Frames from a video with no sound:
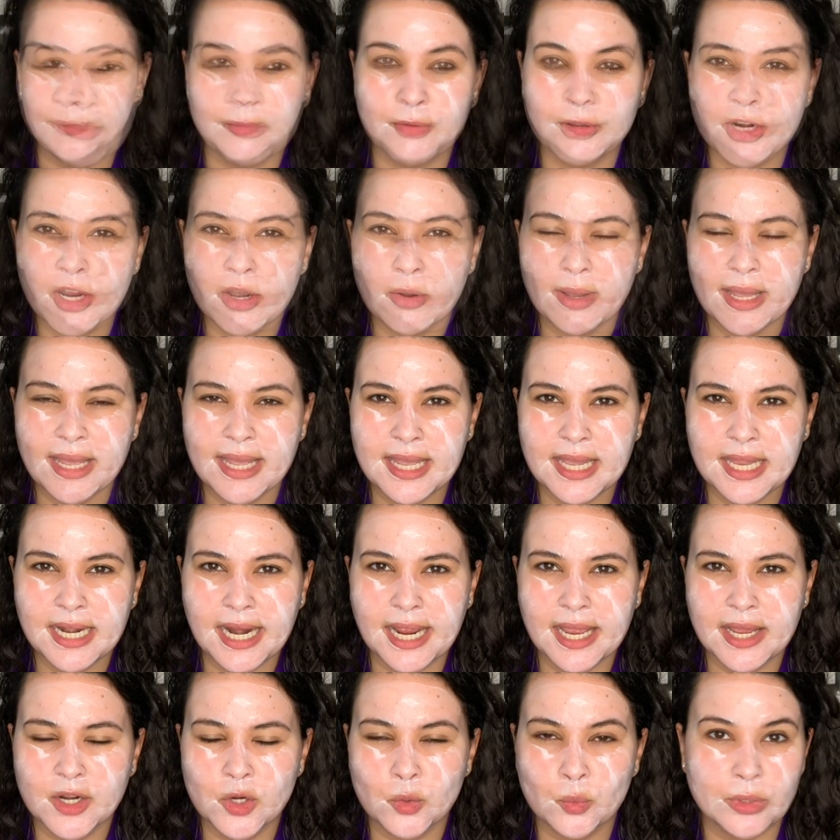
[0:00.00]
I'm gonna go
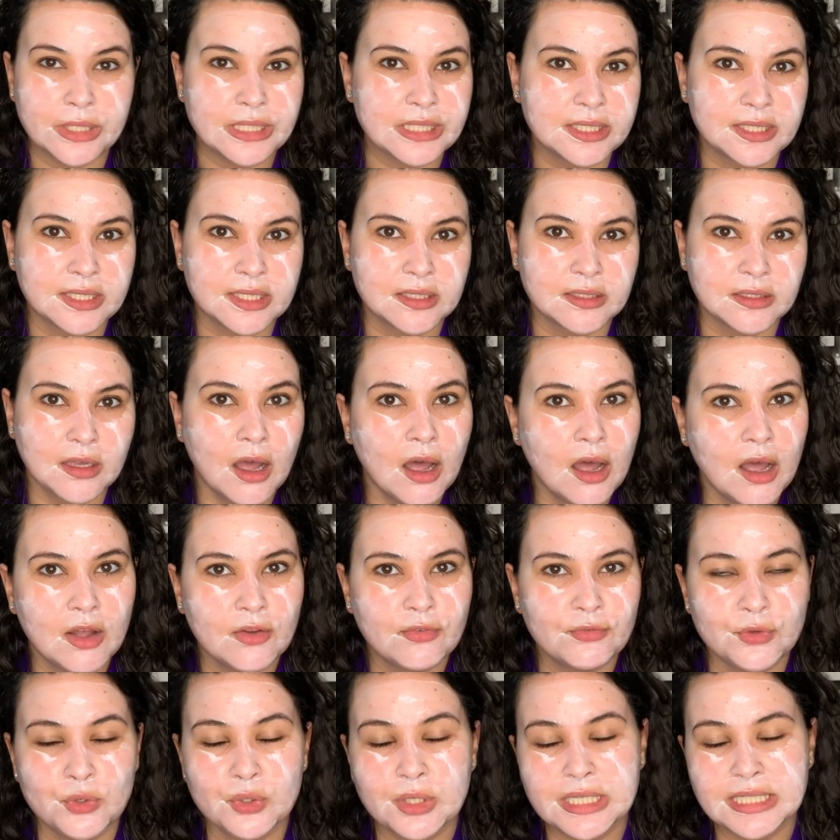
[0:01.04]
ahead and rinse this
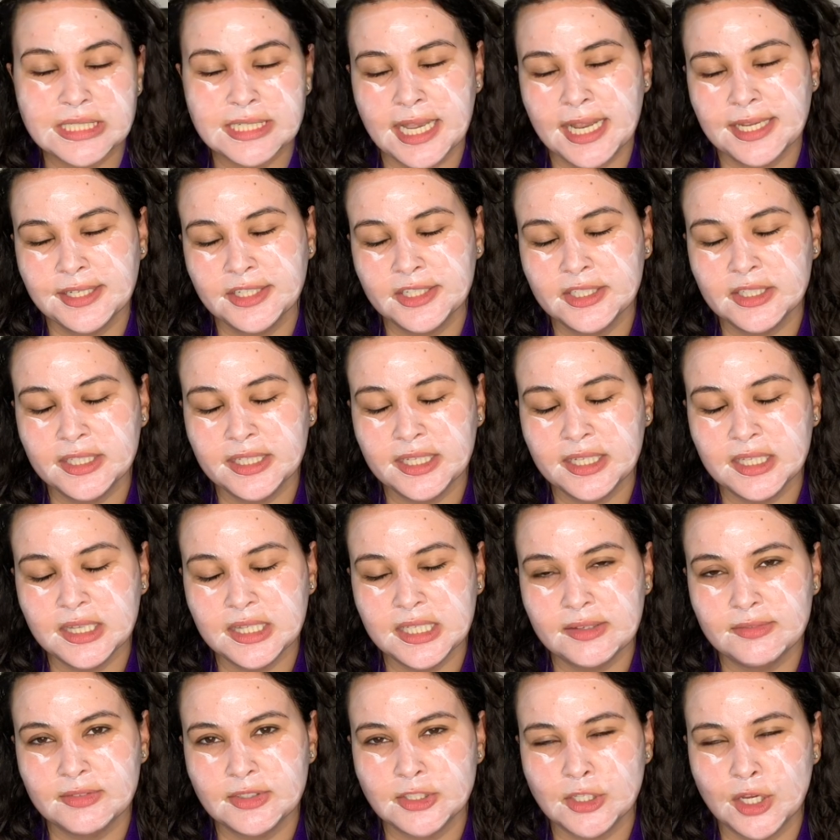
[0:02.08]
off. You can technically
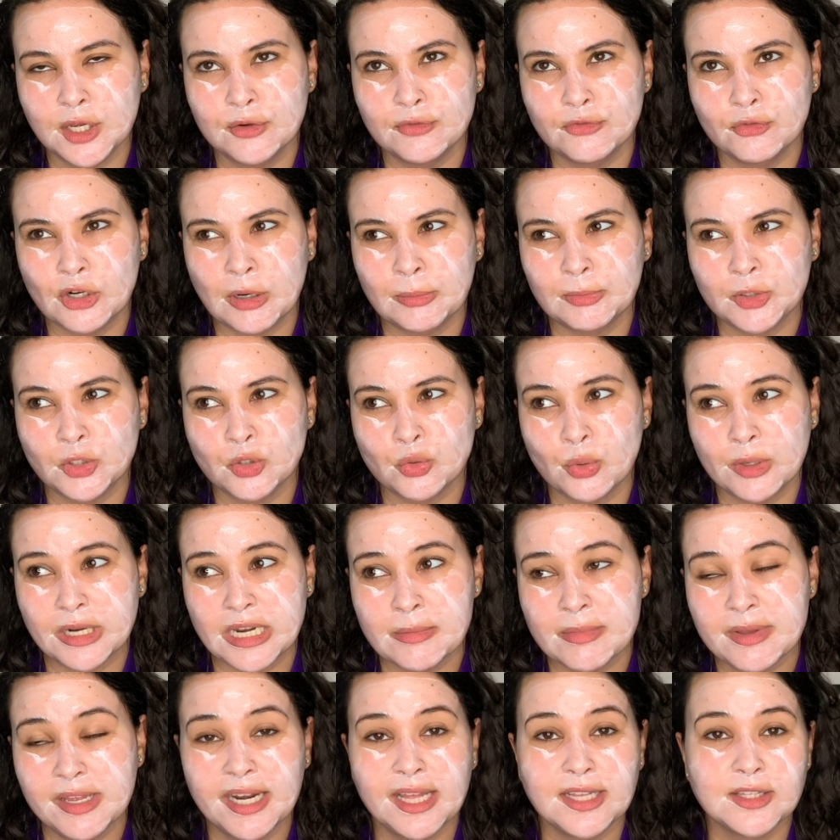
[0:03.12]
leave this on for up to
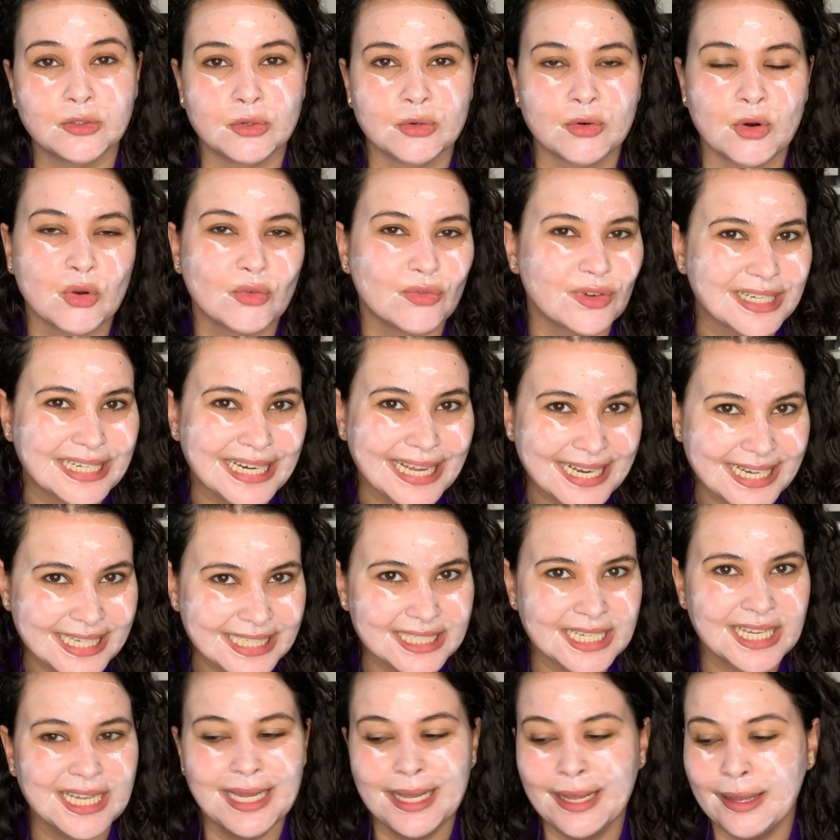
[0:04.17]
20 minutes or
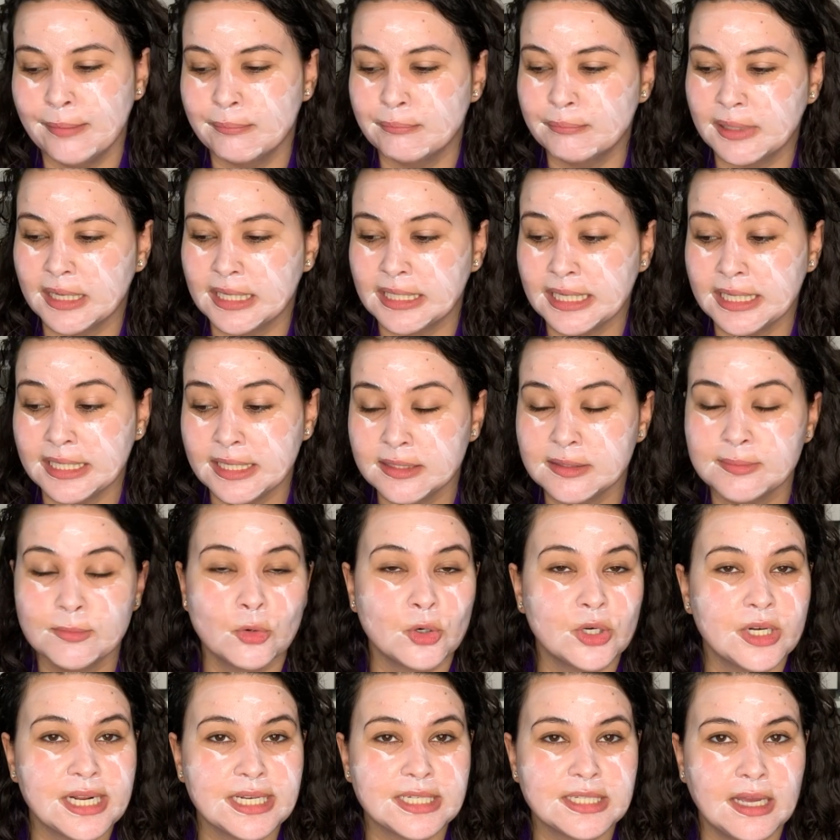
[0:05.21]
overnight, but it is
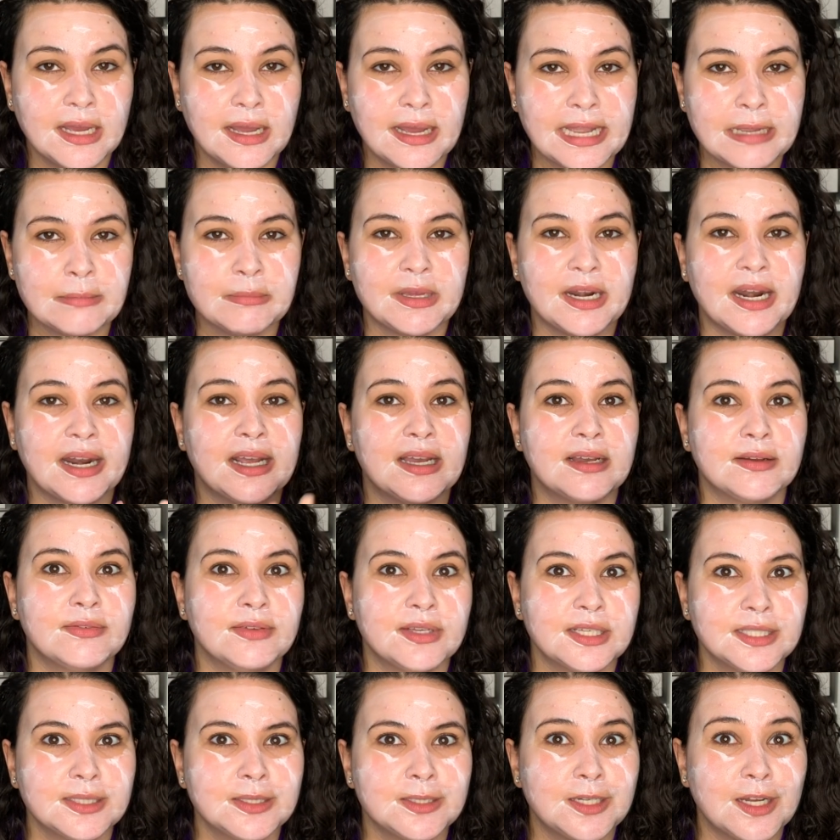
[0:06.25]
morning time and I
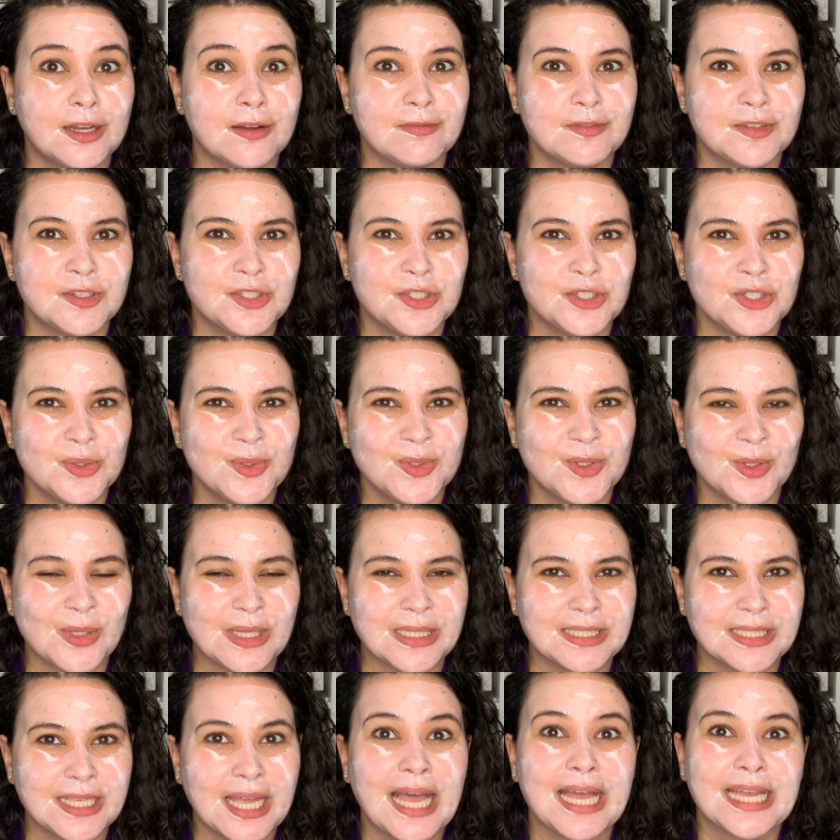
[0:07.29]
have stuff to do, so
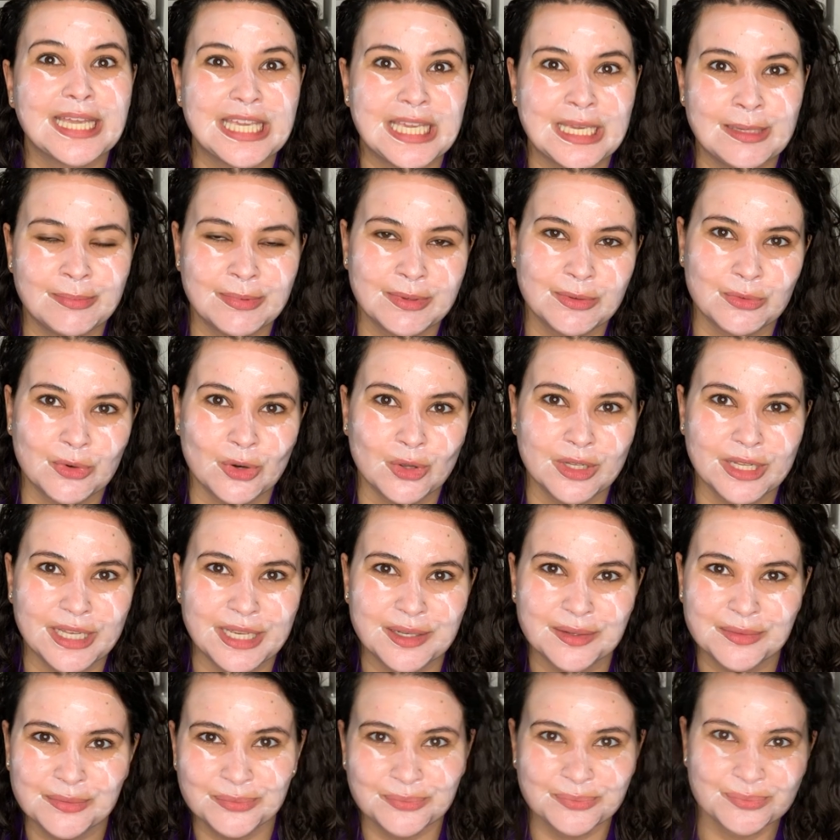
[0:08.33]
let's keep it
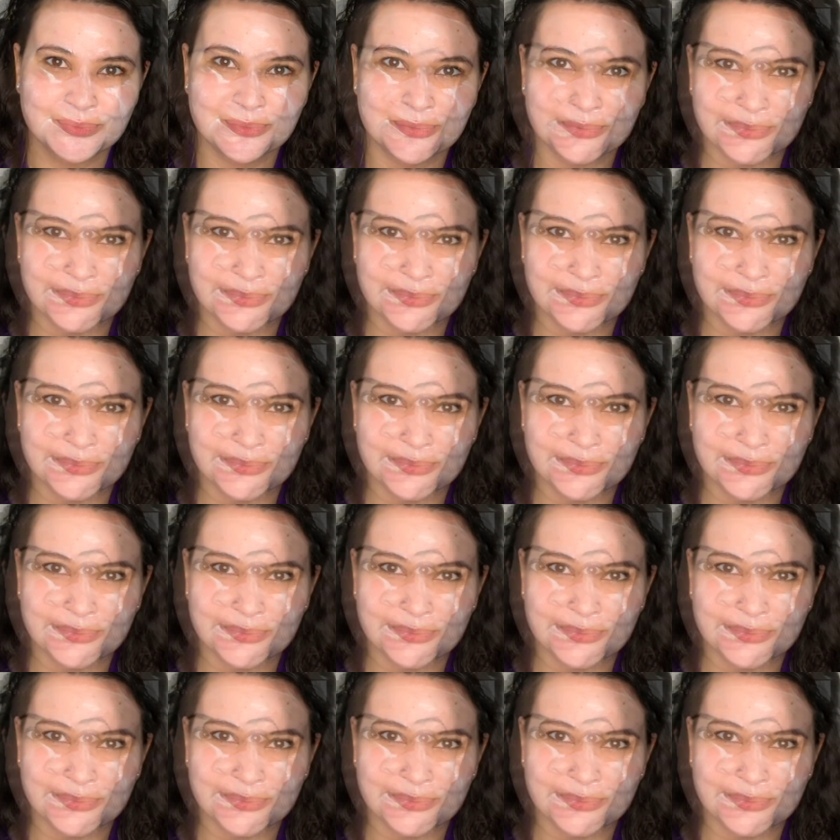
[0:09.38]
rolling.